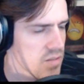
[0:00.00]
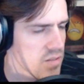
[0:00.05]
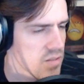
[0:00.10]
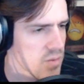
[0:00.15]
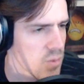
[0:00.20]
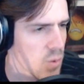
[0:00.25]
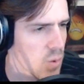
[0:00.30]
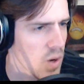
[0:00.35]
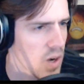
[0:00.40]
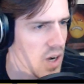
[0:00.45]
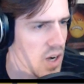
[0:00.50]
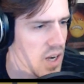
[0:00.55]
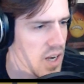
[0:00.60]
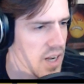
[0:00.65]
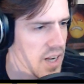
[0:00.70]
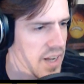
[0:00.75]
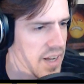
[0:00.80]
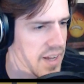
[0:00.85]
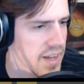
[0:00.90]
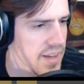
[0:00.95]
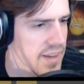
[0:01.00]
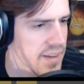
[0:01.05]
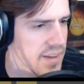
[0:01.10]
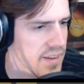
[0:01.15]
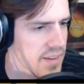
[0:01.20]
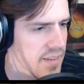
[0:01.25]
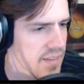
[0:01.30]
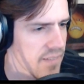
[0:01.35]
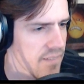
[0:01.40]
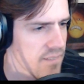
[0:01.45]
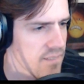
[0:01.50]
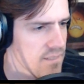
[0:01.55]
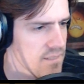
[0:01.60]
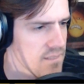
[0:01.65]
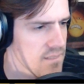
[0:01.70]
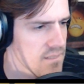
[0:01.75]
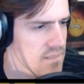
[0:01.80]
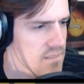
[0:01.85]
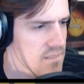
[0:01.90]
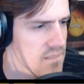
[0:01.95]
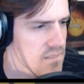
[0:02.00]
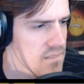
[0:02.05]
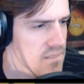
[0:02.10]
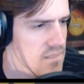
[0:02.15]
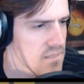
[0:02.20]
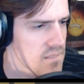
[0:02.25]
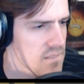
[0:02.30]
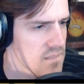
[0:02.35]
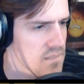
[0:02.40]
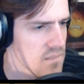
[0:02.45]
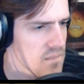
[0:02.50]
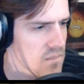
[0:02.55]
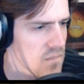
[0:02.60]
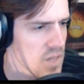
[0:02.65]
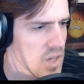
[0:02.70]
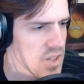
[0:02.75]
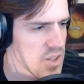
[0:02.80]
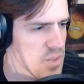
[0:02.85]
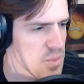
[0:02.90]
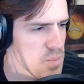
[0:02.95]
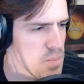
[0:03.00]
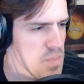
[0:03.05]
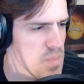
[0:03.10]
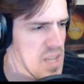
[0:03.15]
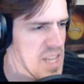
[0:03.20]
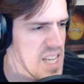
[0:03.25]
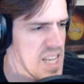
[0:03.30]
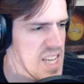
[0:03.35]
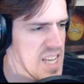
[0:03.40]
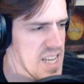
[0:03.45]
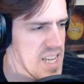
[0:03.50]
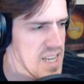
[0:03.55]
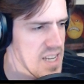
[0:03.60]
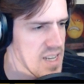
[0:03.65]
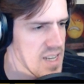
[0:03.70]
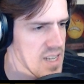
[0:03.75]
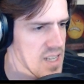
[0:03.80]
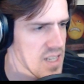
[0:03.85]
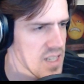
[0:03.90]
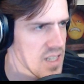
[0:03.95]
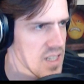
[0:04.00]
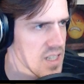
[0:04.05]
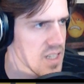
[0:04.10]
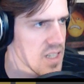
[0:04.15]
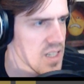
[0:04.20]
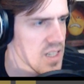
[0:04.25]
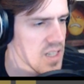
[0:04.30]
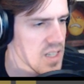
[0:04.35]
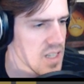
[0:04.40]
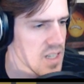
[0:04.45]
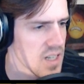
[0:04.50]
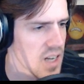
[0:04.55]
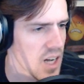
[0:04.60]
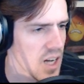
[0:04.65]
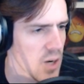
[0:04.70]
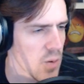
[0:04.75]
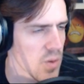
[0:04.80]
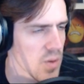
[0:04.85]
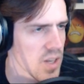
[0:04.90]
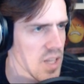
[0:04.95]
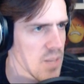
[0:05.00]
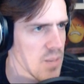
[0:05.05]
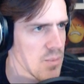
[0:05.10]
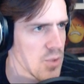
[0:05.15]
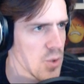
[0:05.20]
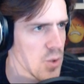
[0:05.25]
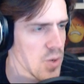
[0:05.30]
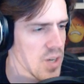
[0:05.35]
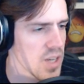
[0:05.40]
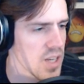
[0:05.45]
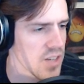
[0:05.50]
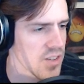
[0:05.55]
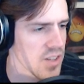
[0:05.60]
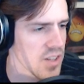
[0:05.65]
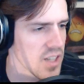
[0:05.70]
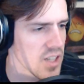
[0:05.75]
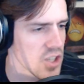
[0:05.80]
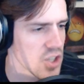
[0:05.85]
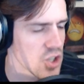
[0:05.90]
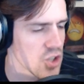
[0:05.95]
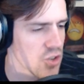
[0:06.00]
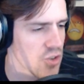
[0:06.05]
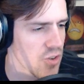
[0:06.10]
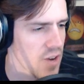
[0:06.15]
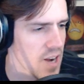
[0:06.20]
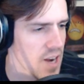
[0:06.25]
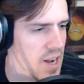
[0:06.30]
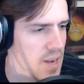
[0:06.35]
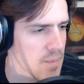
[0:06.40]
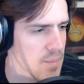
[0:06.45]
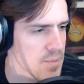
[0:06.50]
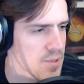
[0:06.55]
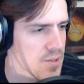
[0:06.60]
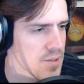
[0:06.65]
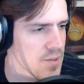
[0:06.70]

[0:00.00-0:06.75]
Why? What does it mean? I don't want to keep doing it because I can get trapped.